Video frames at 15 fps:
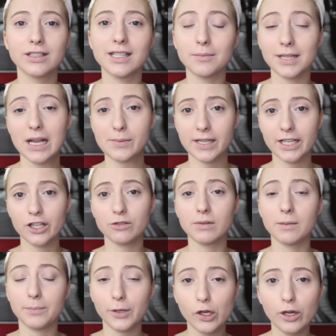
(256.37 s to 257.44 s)
Sometimes I use
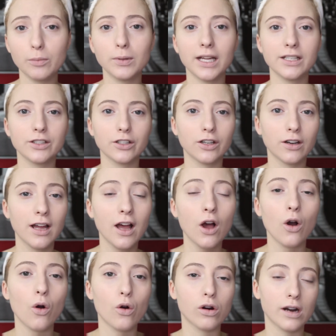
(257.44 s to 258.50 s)
my beauty blender
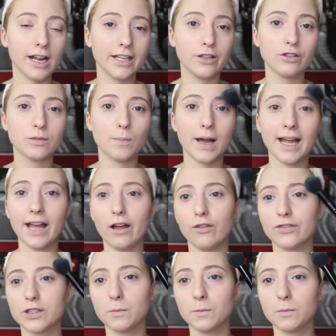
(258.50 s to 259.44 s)
or I use my e.l.f.